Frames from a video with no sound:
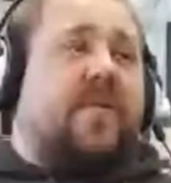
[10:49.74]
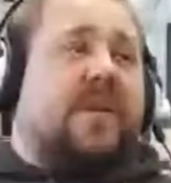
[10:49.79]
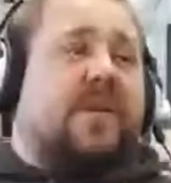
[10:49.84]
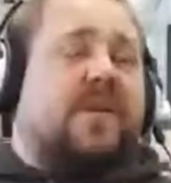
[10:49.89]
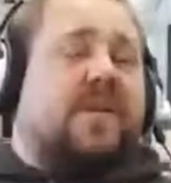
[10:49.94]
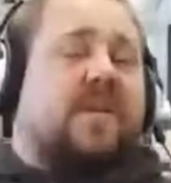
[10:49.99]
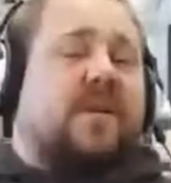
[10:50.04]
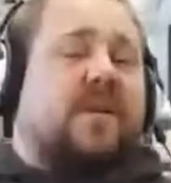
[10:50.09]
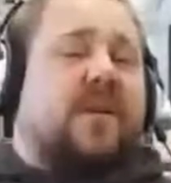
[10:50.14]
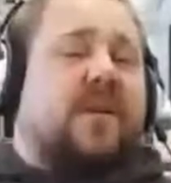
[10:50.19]

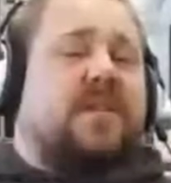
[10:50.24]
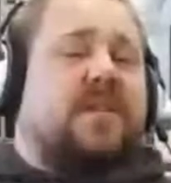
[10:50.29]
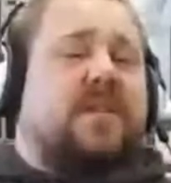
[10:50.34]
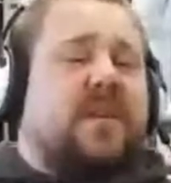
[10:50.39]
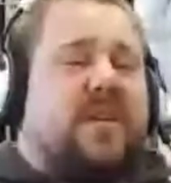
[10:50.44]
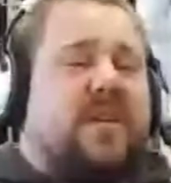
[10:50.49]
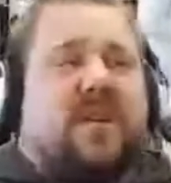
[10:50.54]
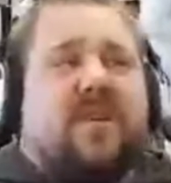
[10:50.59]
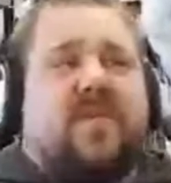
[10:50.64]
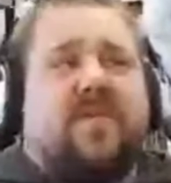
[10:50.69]
Fists,
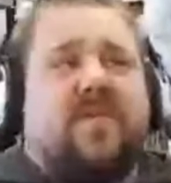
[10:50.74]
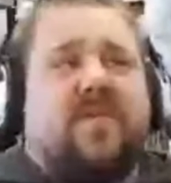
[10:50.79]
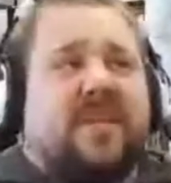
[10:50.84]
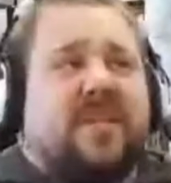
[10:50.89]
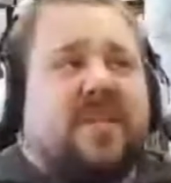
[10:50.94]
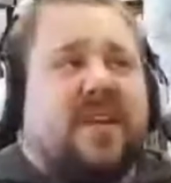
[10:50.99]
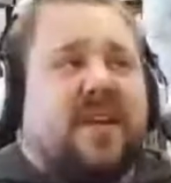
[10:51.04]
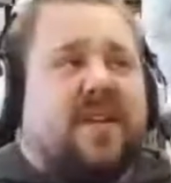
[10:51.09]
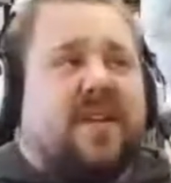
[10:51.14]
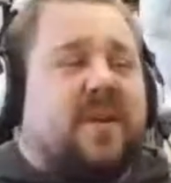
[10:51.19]
you don't
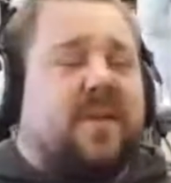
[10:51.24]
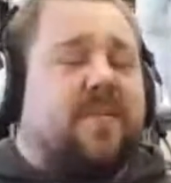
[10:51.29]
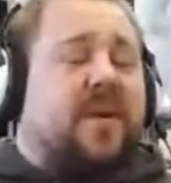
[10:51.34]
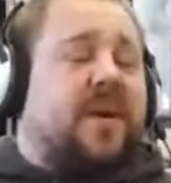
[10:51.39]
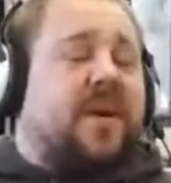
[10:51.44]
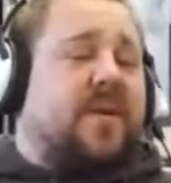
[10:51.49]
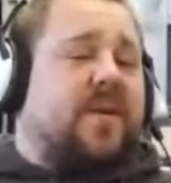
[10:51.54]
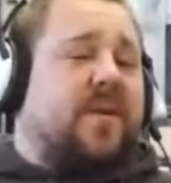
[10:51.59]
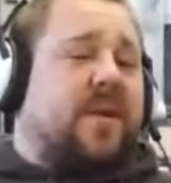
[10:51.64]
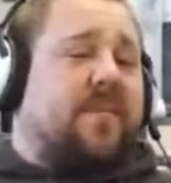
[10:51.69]
really save any
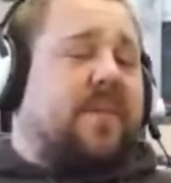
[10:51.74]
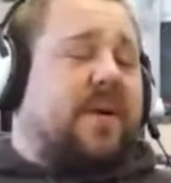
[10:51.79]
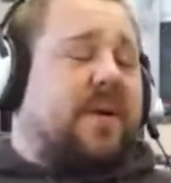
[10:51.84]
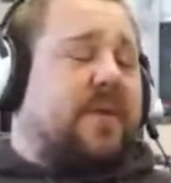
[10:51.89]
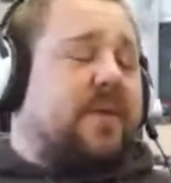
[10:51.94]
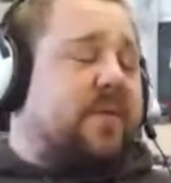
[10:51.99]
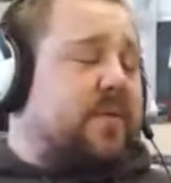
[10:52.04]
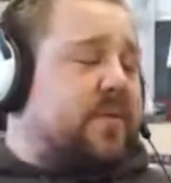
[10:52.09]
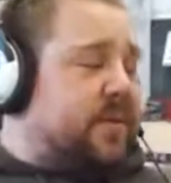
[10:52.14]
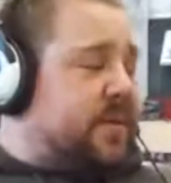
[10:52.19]
money on their
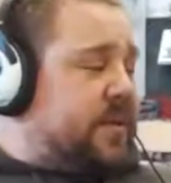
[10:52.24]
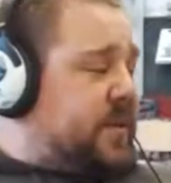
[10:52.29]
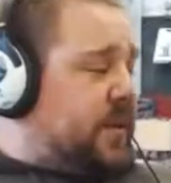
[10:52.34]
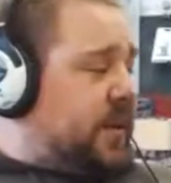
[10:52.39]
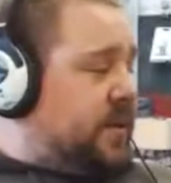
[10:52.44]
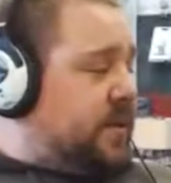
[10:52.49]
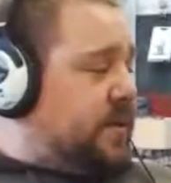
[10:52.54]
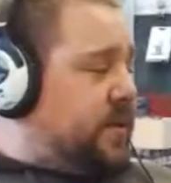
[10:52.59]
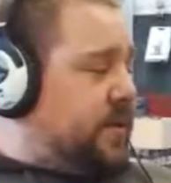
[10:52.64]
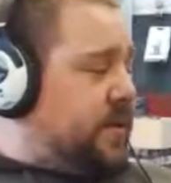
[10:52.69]
bundles as
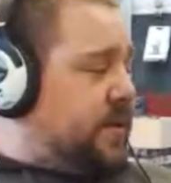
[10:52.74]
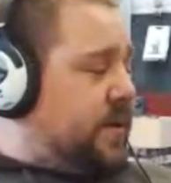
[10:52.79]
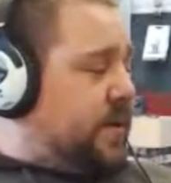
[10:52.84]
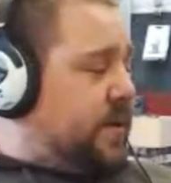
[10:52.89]
such.